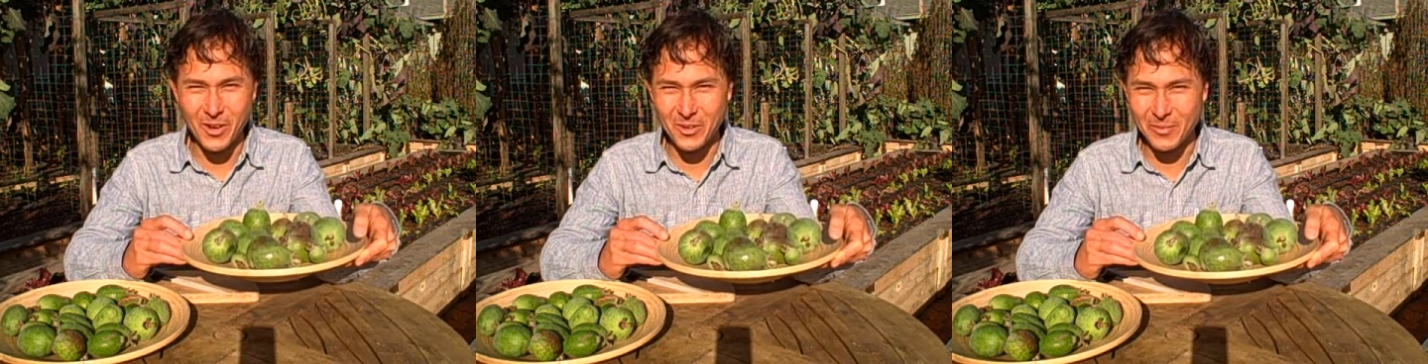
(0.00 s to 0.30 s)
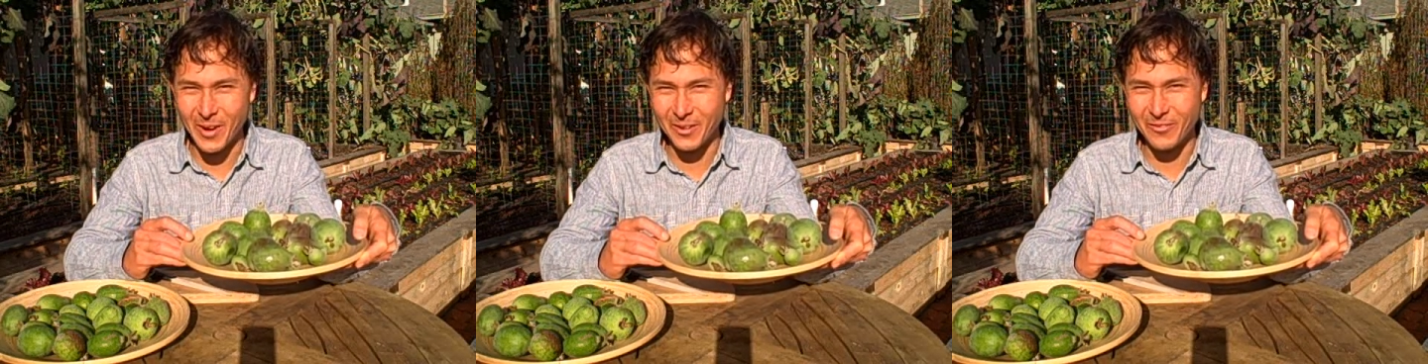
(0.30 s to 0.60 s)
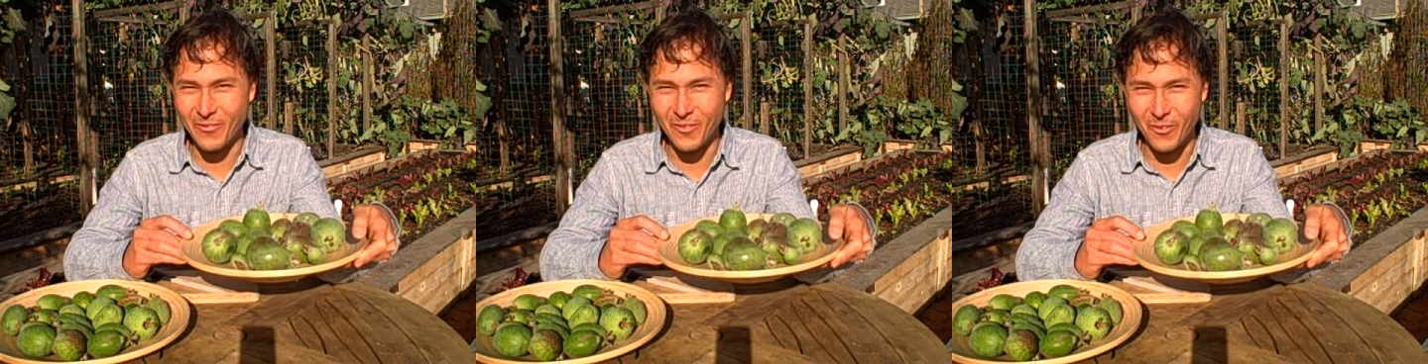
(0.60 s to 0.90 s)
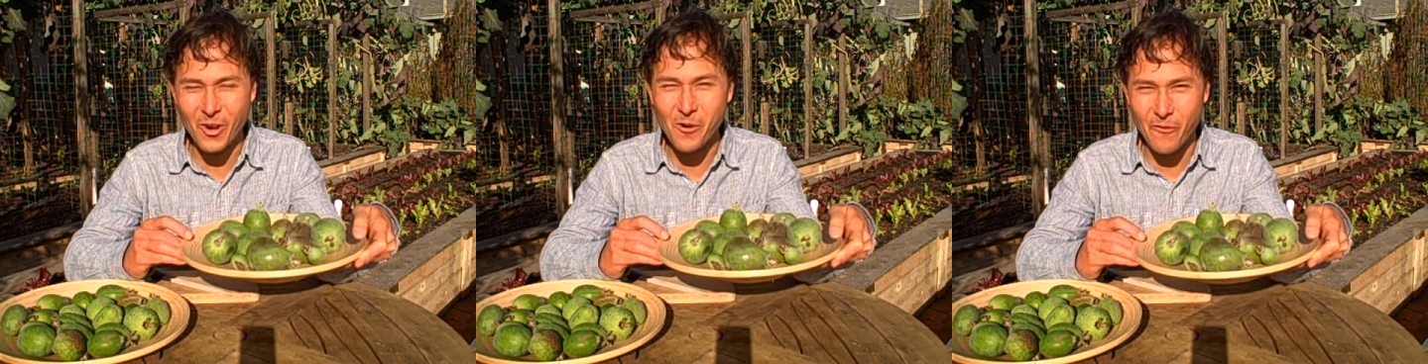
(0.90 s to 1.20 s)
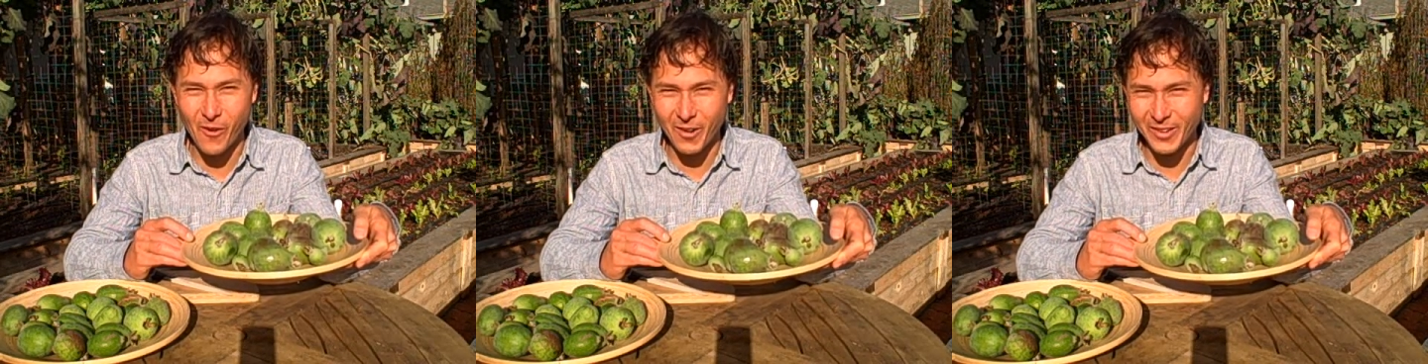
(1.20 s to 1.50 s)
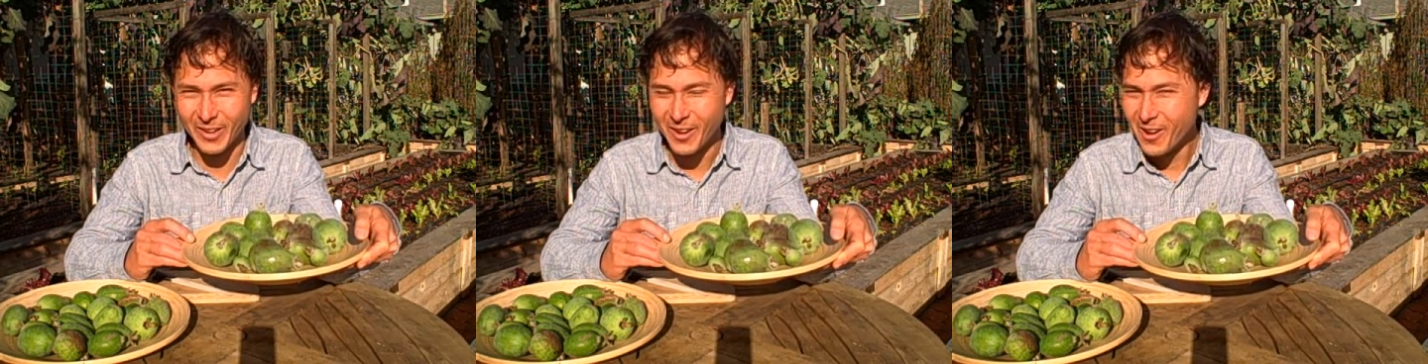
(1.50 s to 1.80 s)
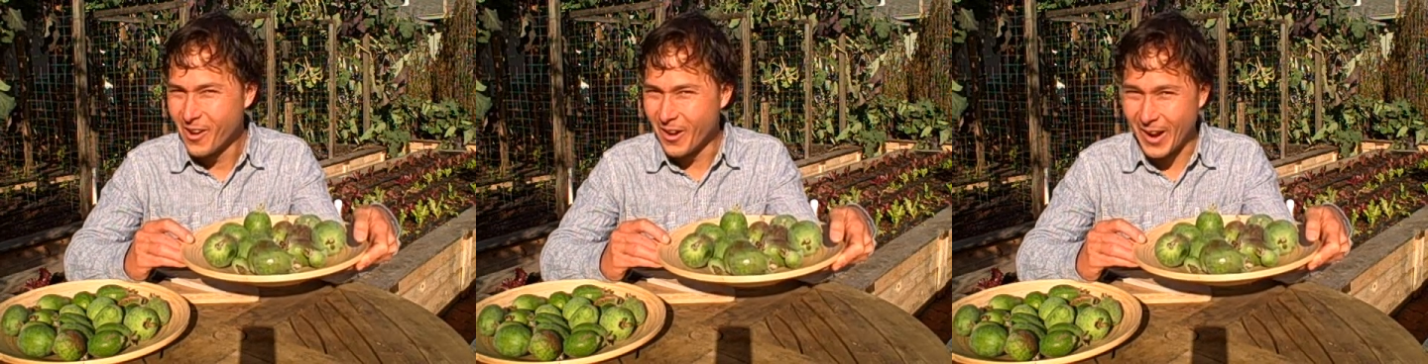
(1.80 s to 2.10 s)
videos about real farming
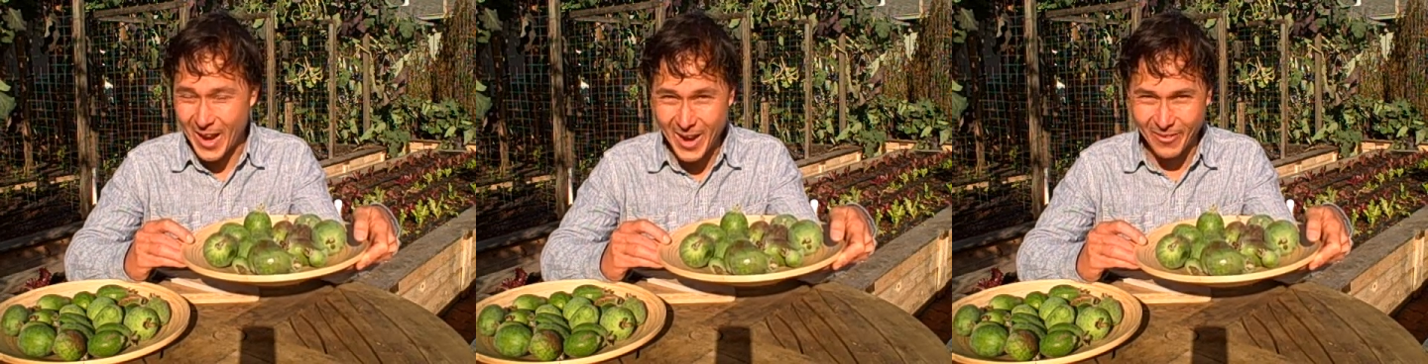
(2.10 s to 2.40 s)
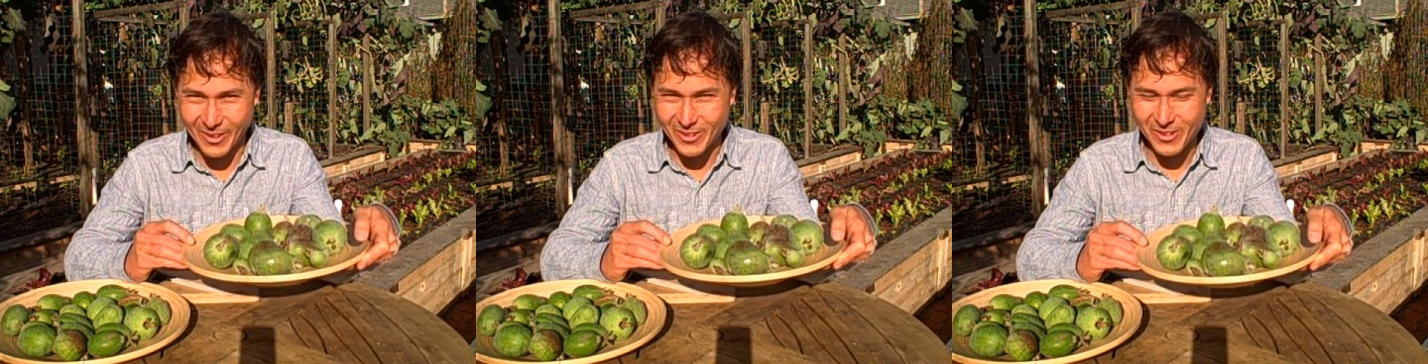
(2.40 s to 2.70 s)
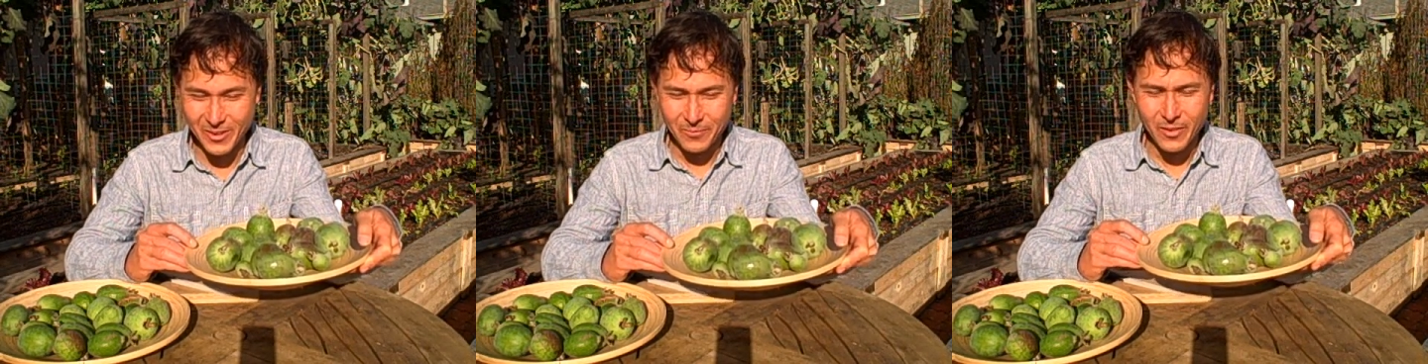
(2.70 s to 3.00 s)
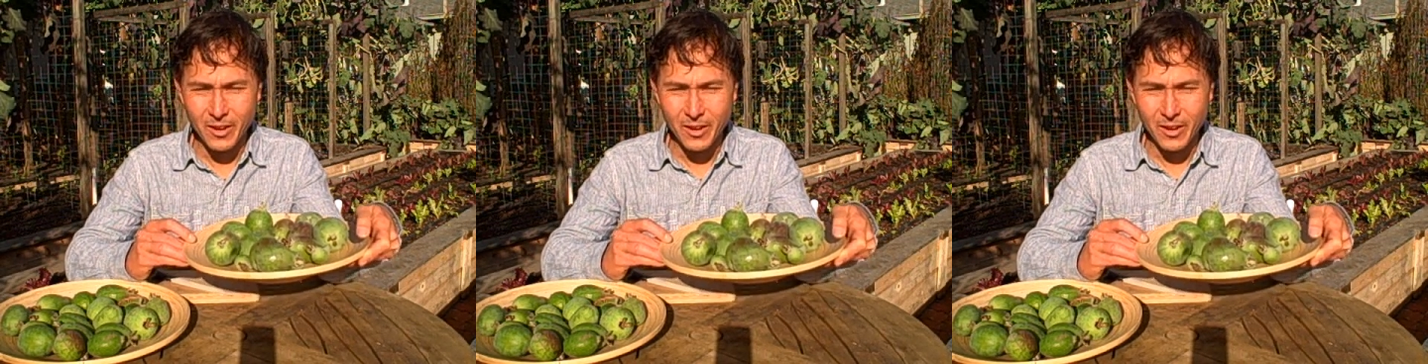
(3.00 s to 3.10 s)
on acreage.